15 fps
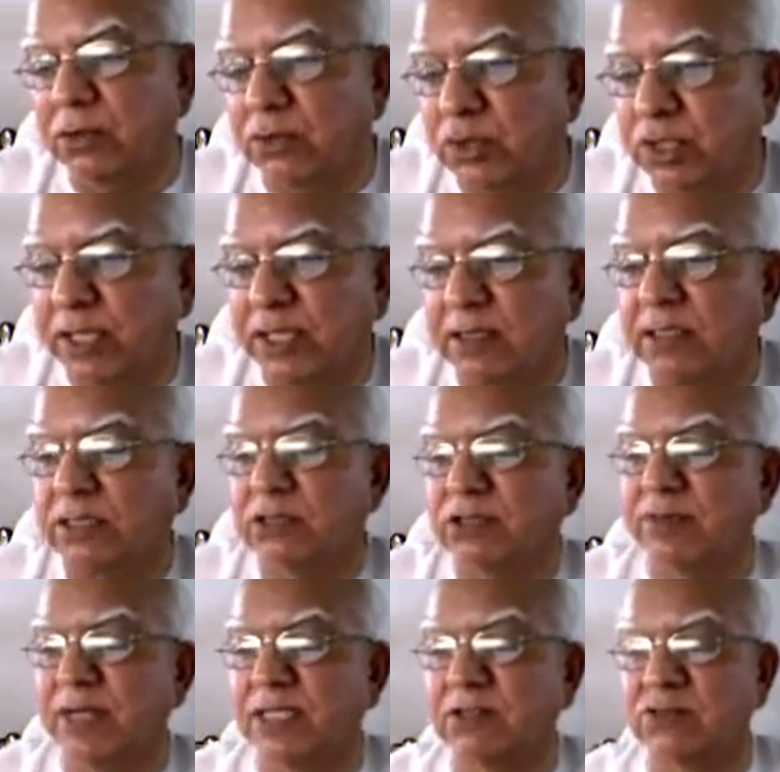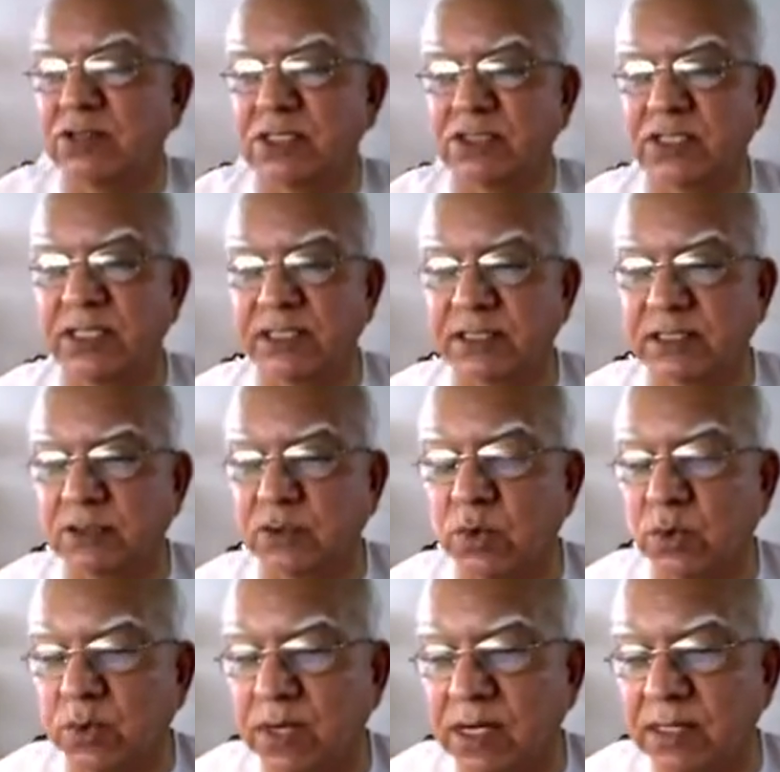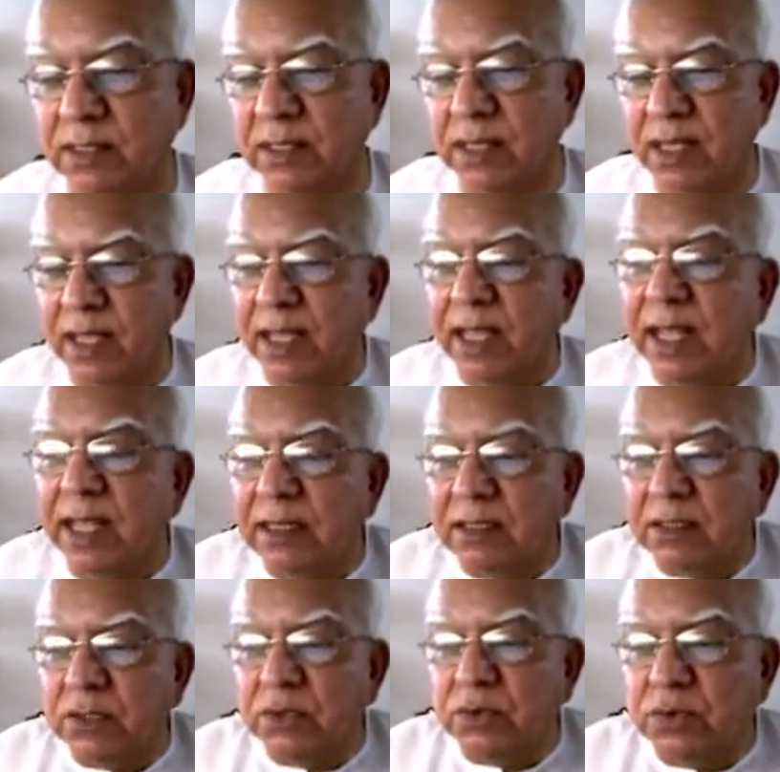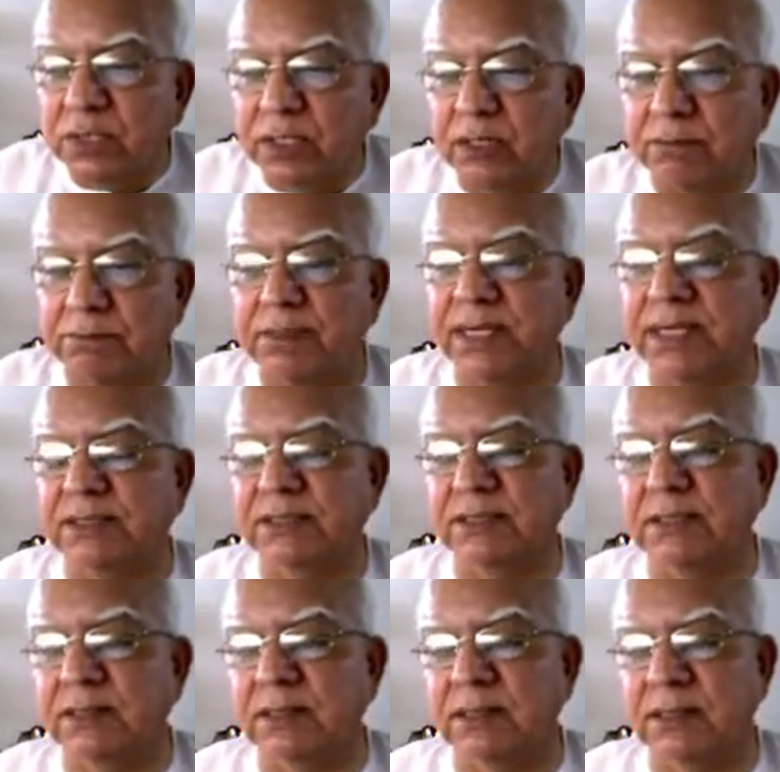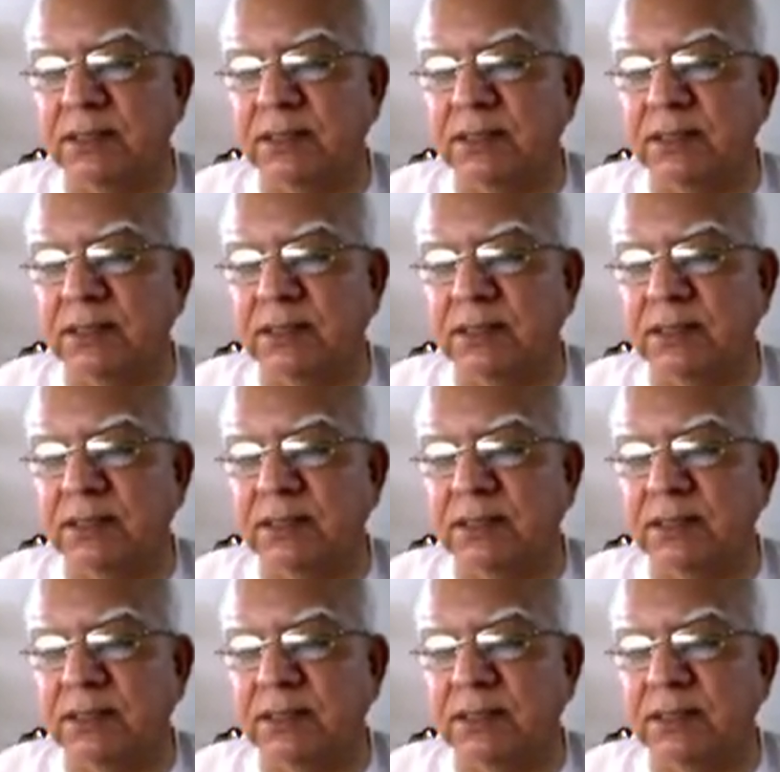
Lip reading: you take the Jamaat translated Quran and do the comparison.